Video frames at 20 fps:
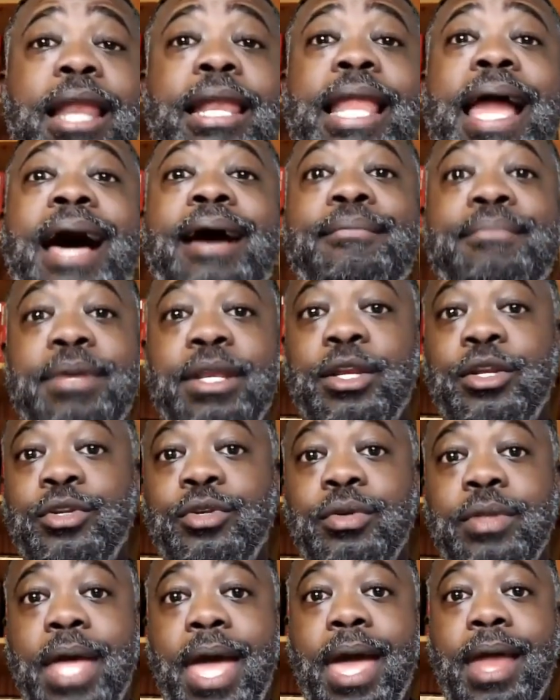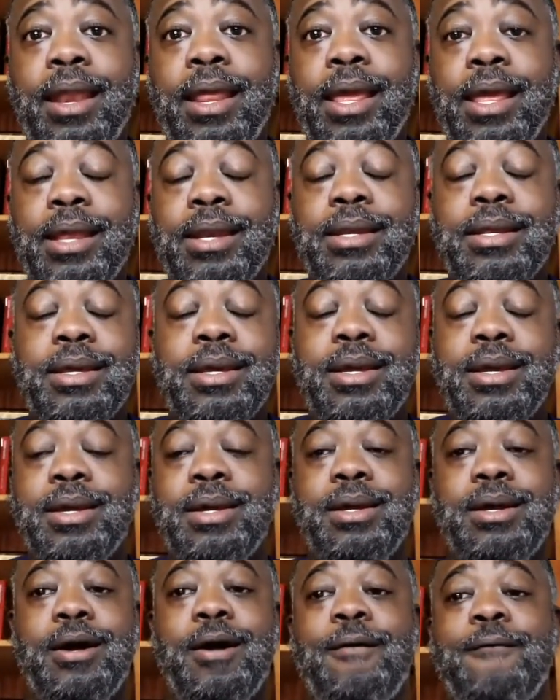allowed me to do that. And
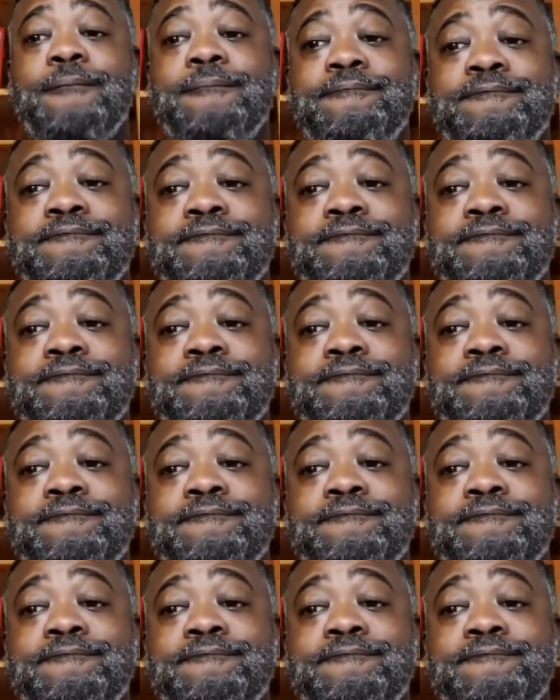um,